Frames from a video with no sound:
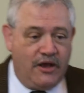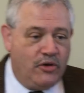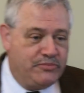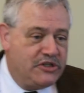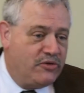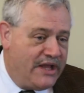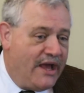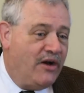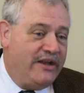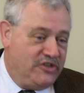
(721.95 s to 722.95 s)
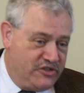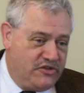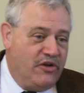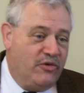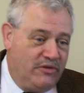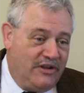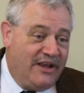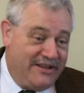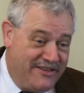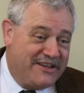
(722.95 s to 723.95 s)
I hope so now. I just don't
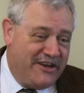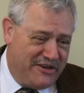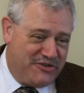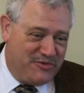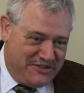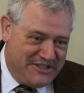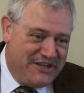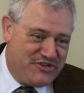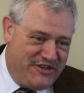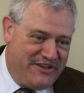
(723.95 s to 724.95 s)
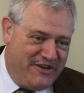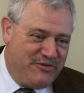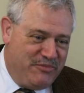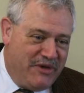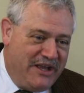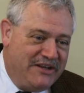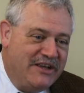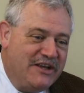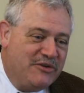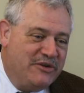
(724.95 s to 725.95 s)
like the characterization that we might
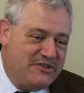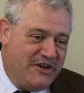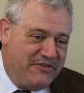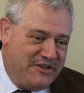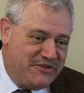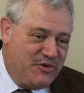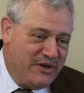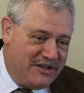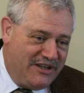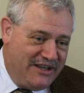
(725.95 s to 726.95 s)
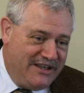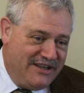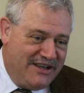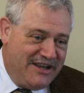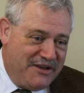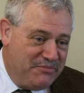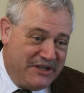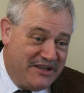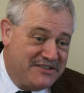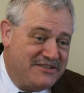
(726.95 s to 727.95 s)
resolve this quickly
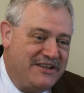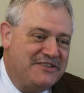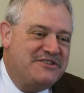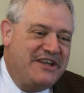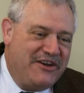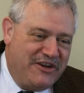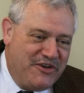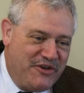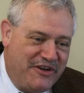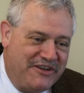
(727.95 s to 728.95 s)
because it's carried on